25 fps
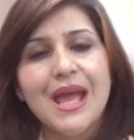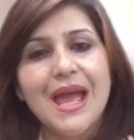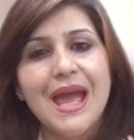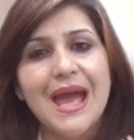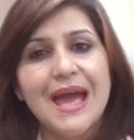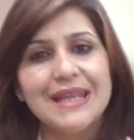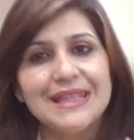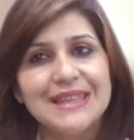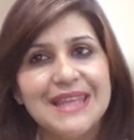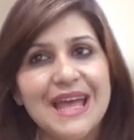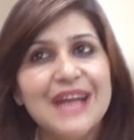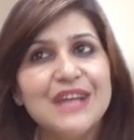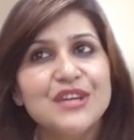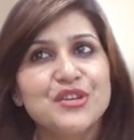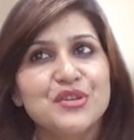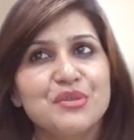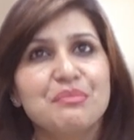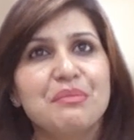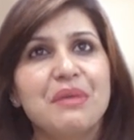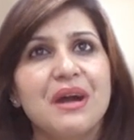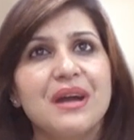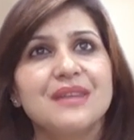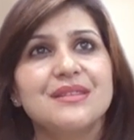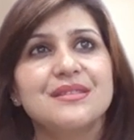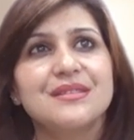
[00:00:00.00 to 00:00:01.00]
and that
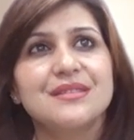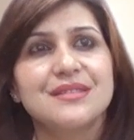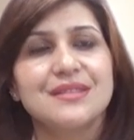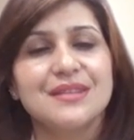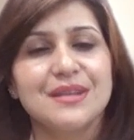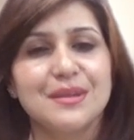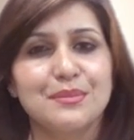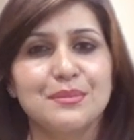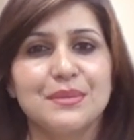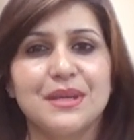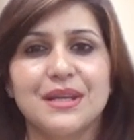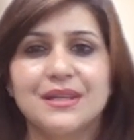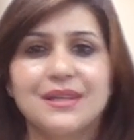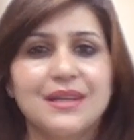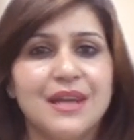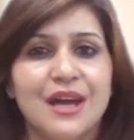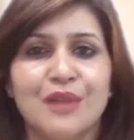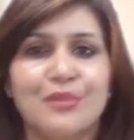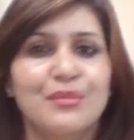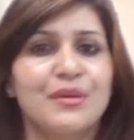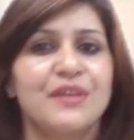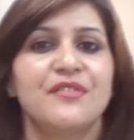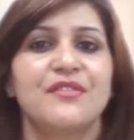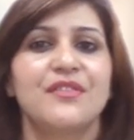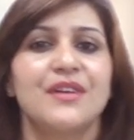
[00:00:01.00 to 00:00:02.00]
reminded him that now
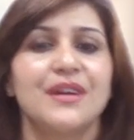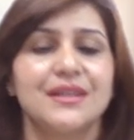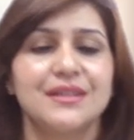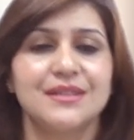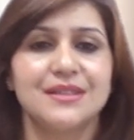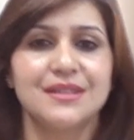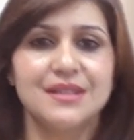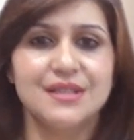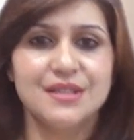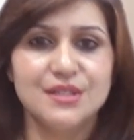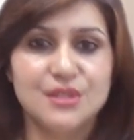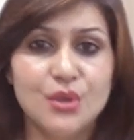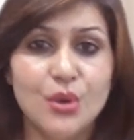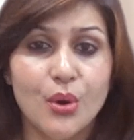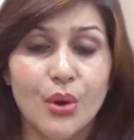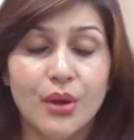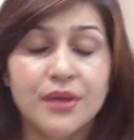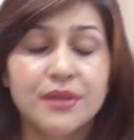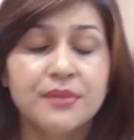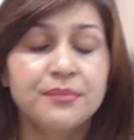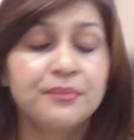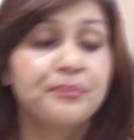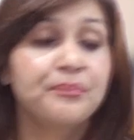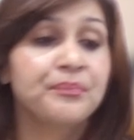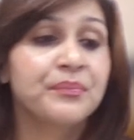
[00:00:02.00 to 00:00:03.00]
my father is
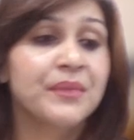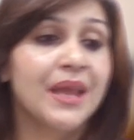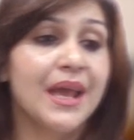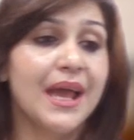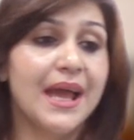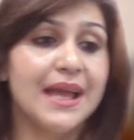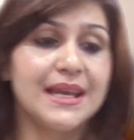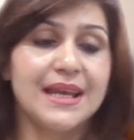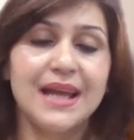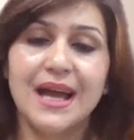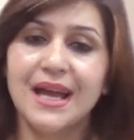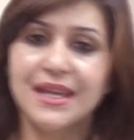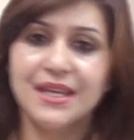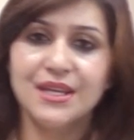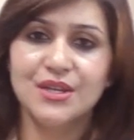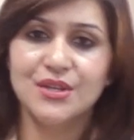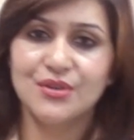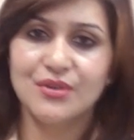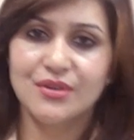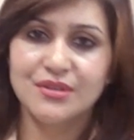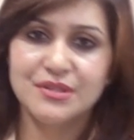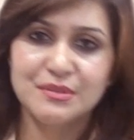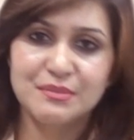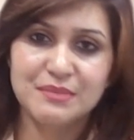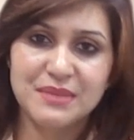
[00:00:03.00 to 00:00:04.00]
gone and I
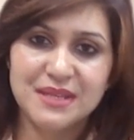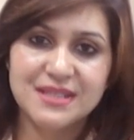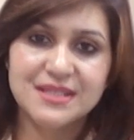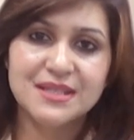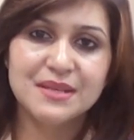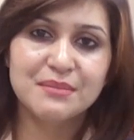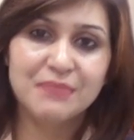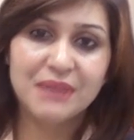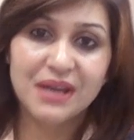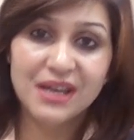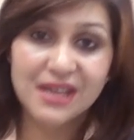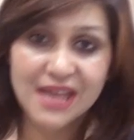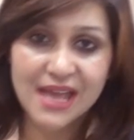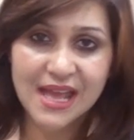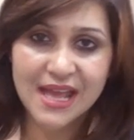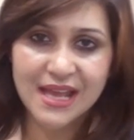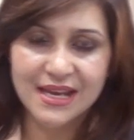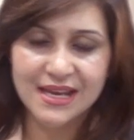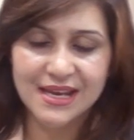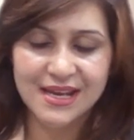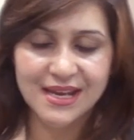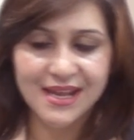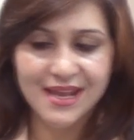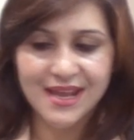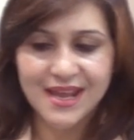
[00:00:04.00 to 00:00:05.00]
cannot meet him
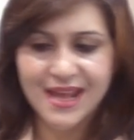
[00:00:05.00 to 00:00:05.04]
again.